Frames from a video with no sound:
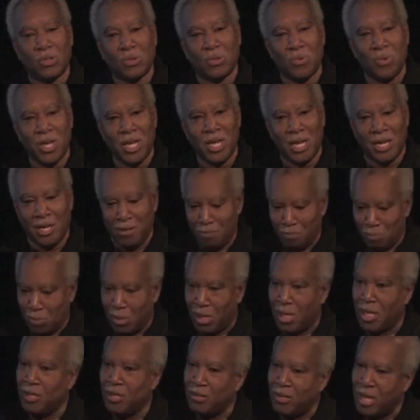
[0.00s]
a screen,
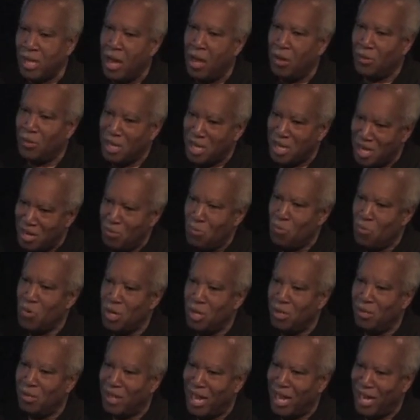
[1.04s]
plays out in
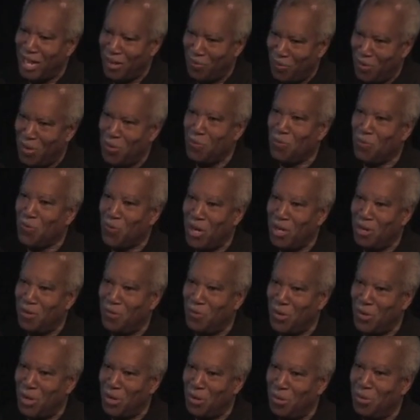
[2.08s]
real life in front
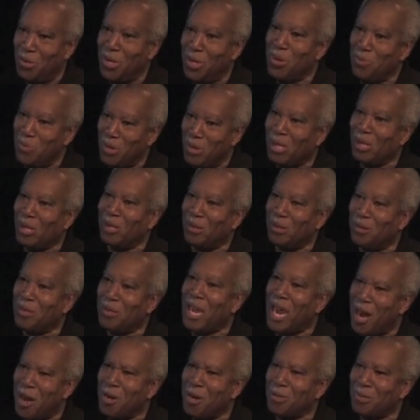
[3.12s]
of you with little
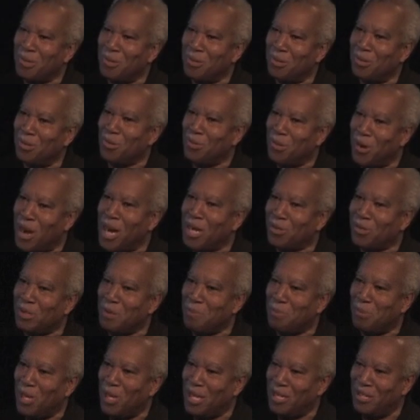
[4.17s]
characters who are
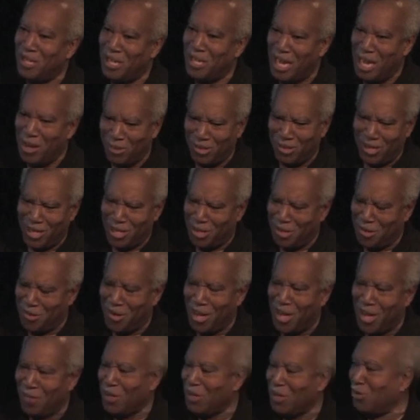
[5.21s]
actually playing the game. It's like
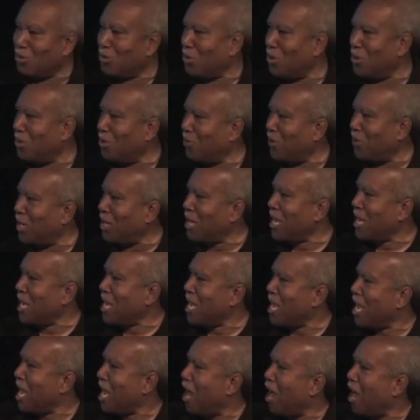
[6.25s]
you have control of it.
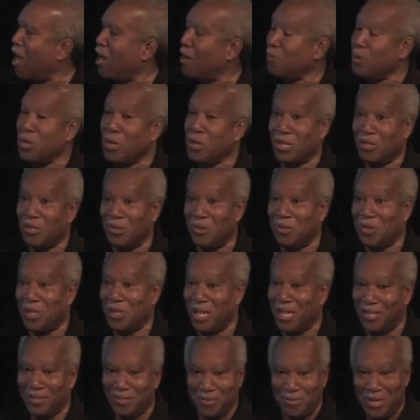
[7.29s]
Um, you can do
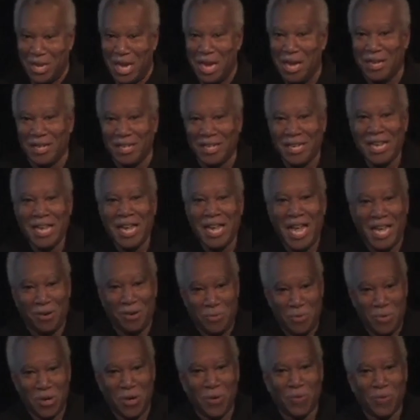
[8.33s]
things. We had
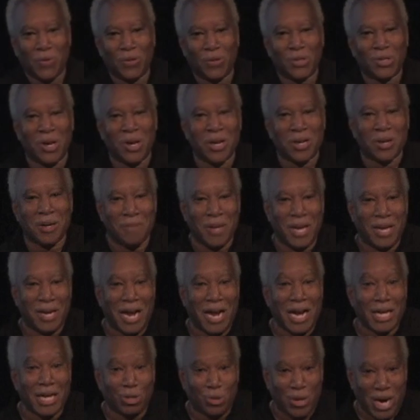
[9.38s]
a wonderful talk about
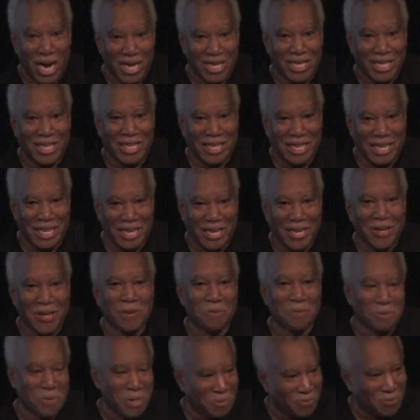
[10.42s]
eye tracking
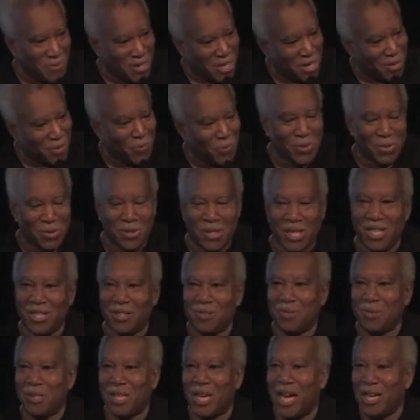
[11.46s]
here, and we've done a few
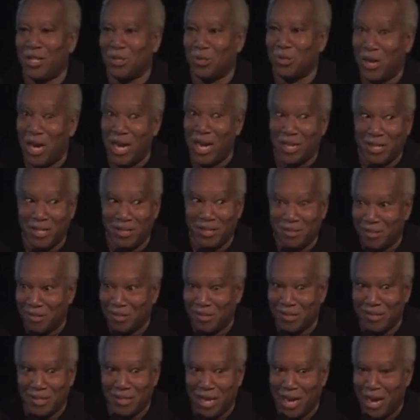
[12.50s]
things with eye tracking so
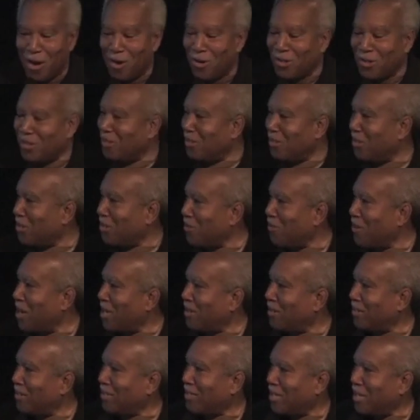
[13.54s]
that the characters look
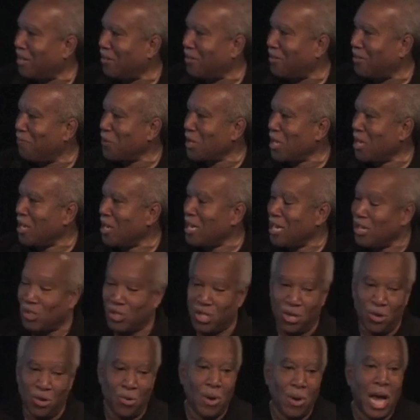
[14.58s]
around, etc.
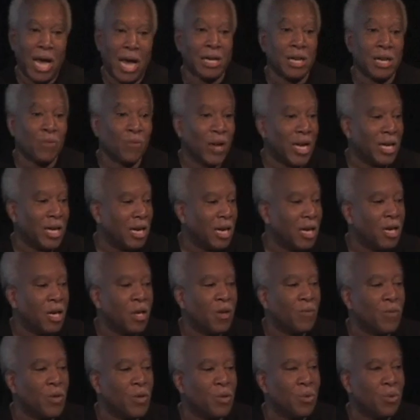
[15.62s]
So I'd invite
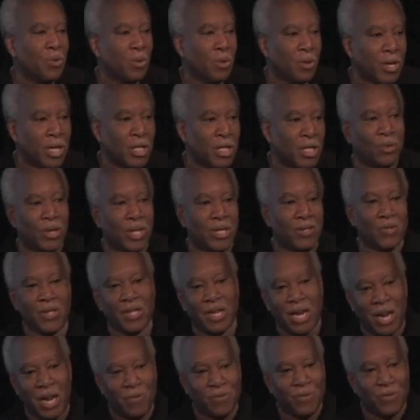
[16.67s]
any of you who are
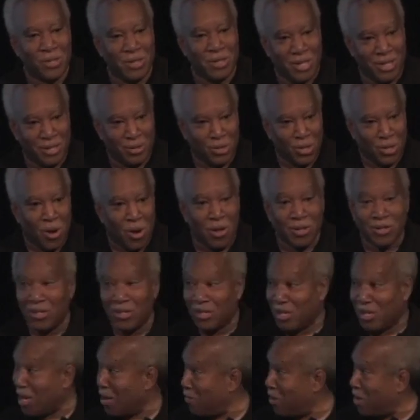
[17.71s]
interested after the talk
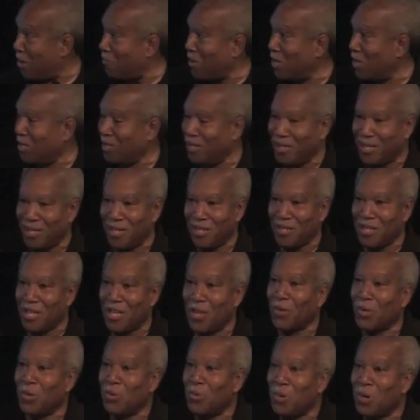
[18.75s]
to come up and
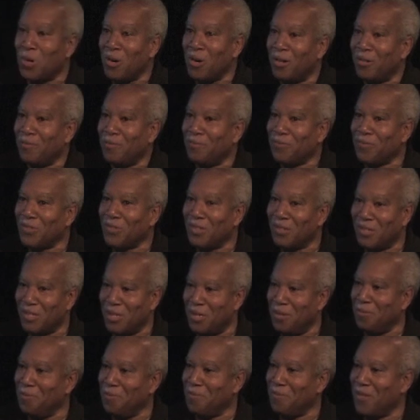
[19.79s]
give it a whirl.
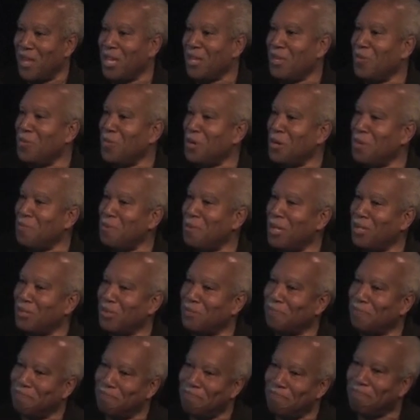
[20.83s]
So thank you very
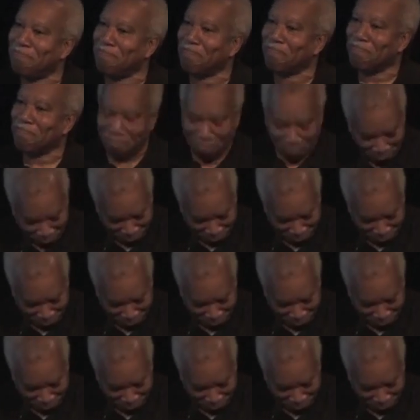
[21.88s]
much.